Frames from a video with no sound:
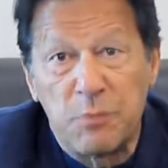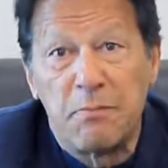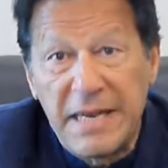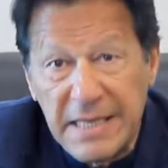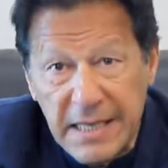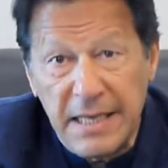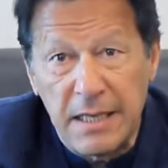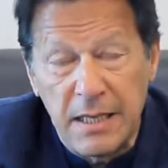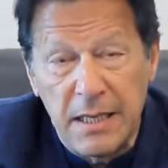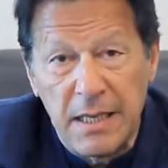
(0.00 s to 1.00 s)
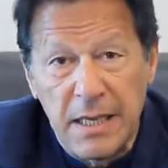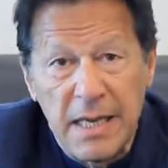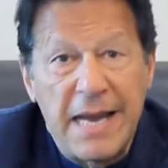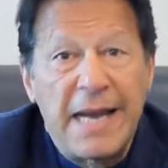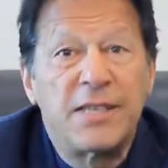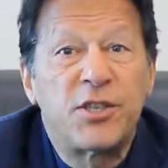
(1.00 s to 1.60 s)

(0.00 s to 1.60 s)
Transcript: to maintain and